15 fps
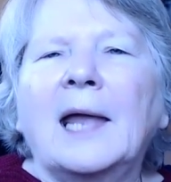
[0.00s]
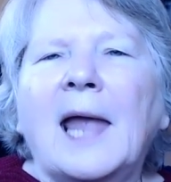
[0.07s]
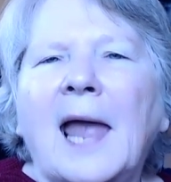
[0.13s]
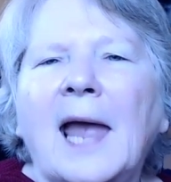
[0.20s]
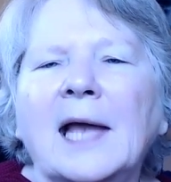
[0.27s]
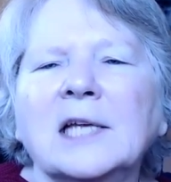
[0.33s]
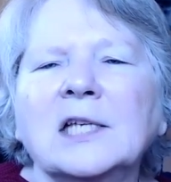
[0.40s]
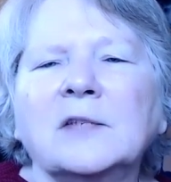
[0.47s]
I
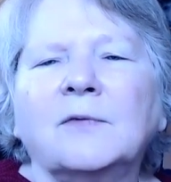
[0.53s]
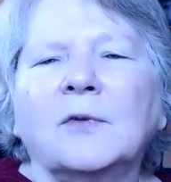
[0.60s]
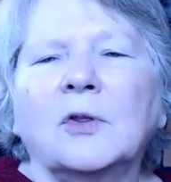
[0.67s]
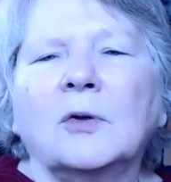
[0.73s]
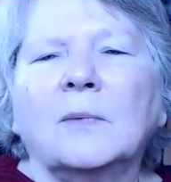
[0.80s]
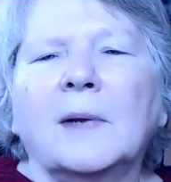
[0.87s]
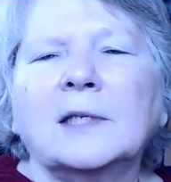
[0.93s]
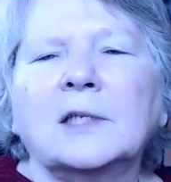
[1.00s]
ask
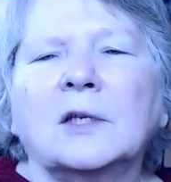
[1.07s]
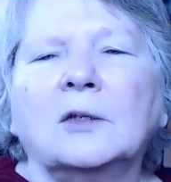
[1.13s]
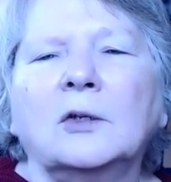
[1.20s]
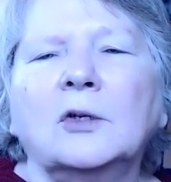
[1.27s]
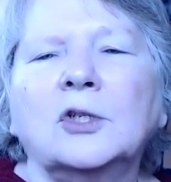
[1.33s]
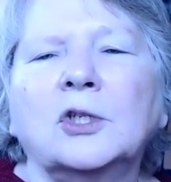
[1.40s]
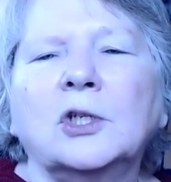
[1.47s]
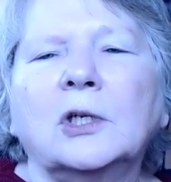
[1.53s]
for the
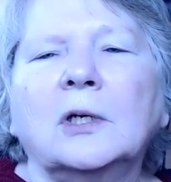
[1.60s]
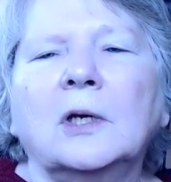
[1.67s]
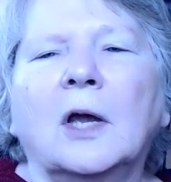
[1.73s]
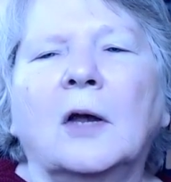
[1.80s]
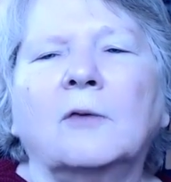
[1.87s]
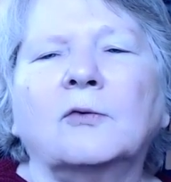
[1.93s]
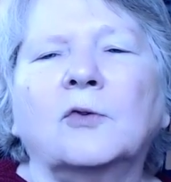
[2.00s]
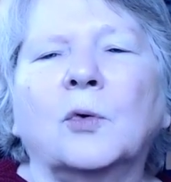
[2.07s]

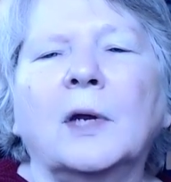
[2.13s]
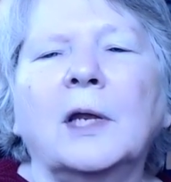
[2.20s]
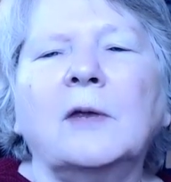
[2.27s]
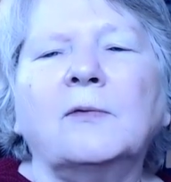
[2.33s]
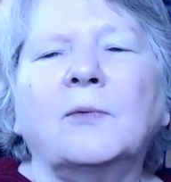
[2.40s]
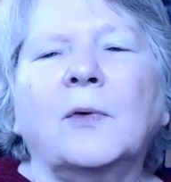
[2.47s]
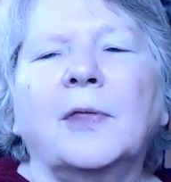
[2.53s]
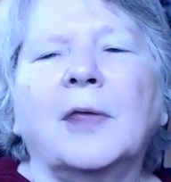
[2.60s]
resolution of
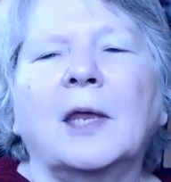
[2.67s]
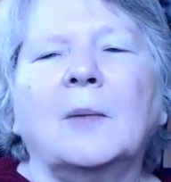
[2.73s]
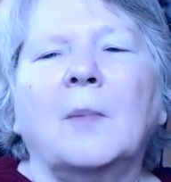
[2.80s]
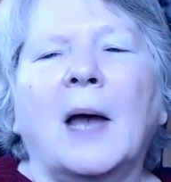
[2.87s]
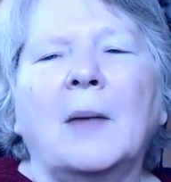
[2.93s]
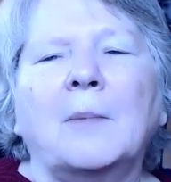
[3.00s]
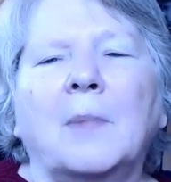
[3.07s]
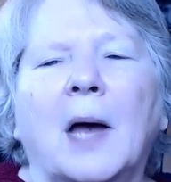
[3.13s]
grief
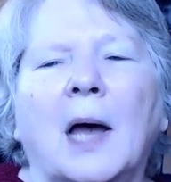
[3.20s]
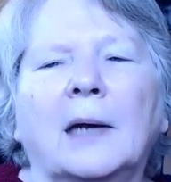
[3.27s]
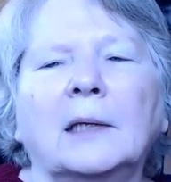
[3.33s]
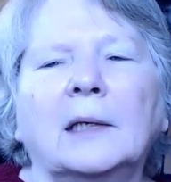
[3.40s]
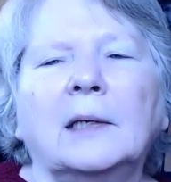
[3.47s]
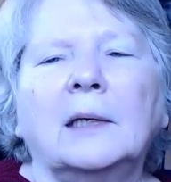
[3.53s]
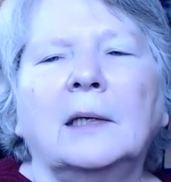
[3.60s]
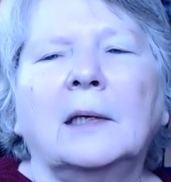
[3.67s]
within my
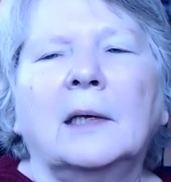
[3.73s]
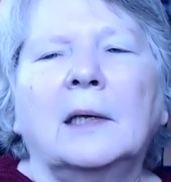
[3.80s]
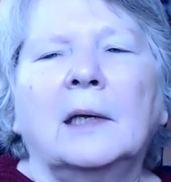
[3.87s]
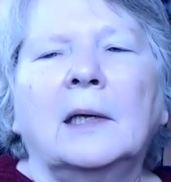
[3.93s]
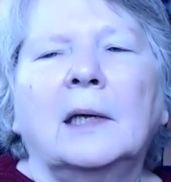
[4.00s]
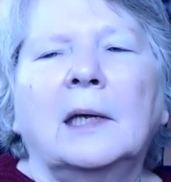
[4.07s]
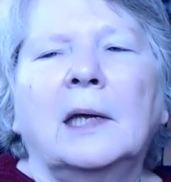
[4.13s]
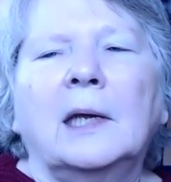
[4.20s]
body
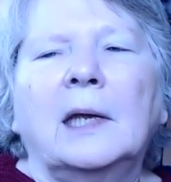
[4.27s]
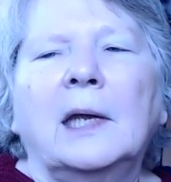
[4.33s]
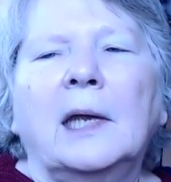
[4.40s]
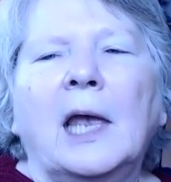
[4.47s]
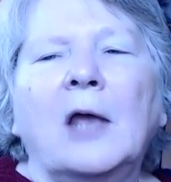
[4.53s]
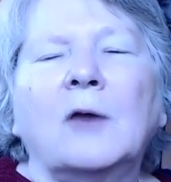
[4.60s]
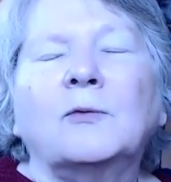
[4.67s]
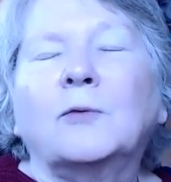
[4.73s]

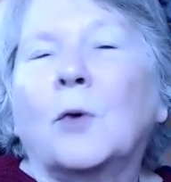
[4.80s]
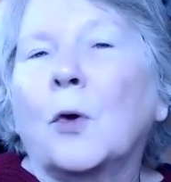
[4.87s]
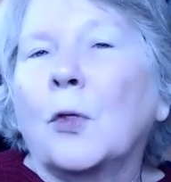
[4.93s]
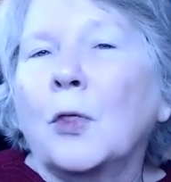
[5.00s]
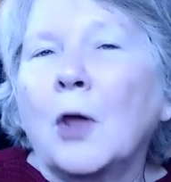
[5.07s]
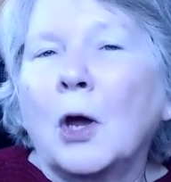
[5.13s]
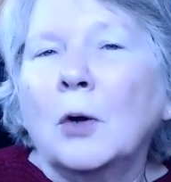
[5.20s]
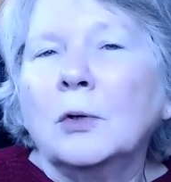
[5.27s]
and
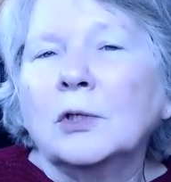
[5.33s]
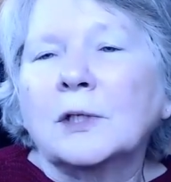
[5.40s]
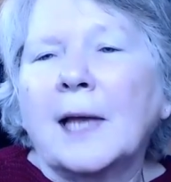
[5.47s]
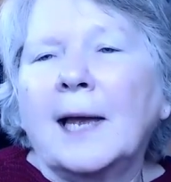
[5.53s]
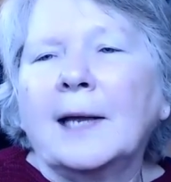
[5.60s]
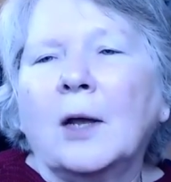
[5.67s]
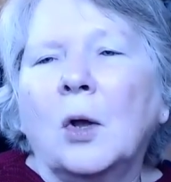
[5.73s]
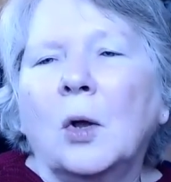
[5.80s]
for
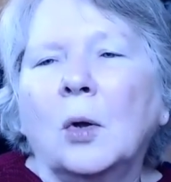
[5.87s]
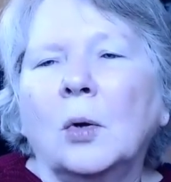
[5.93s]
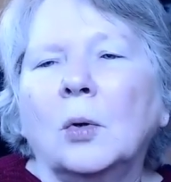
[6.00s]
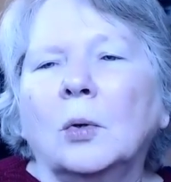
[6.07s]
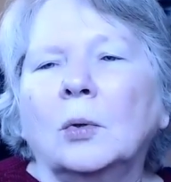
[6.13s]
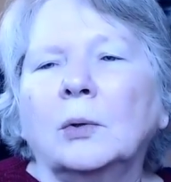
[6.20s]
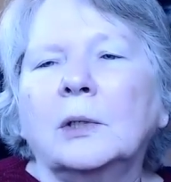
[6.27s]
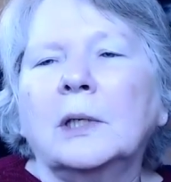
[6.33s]
those I
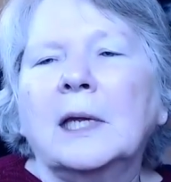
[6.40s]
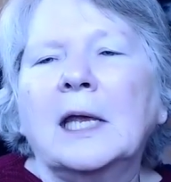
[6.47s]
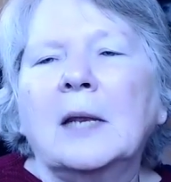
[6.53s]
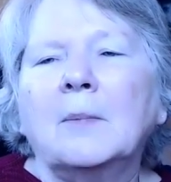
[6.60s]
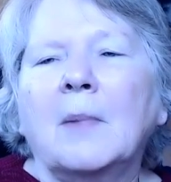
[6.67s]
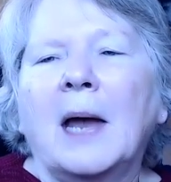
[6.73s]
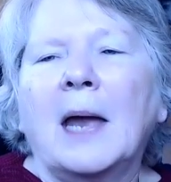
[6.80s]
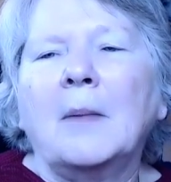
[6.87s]
hold
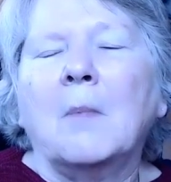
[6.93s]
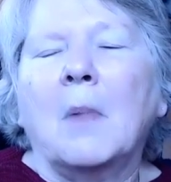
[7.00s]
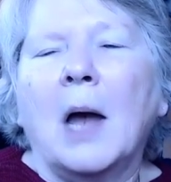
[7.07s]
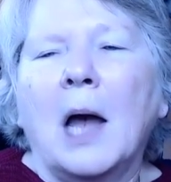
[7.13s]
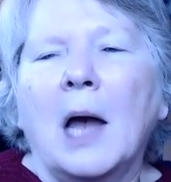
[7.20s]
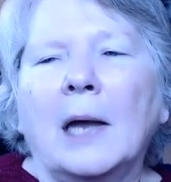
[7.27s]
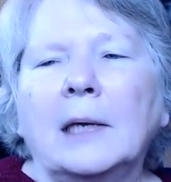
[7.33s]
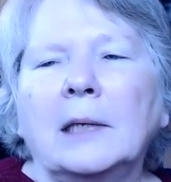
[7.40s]
in my
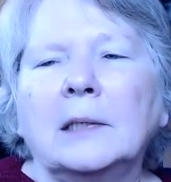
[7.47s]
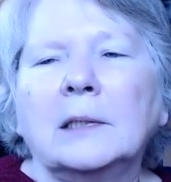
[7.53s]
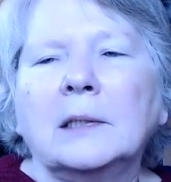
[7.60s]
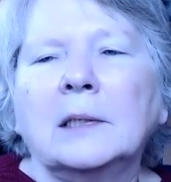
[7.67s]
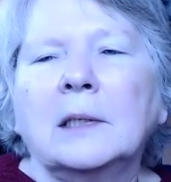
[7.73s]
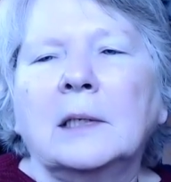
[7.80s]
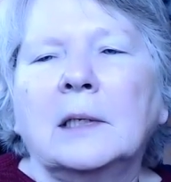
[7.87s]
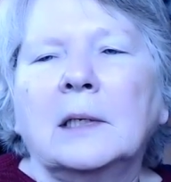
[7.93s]

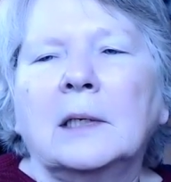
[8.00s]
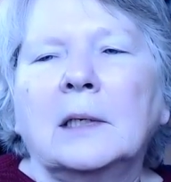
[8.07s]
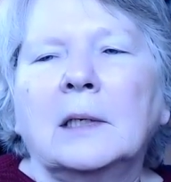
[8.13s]
mind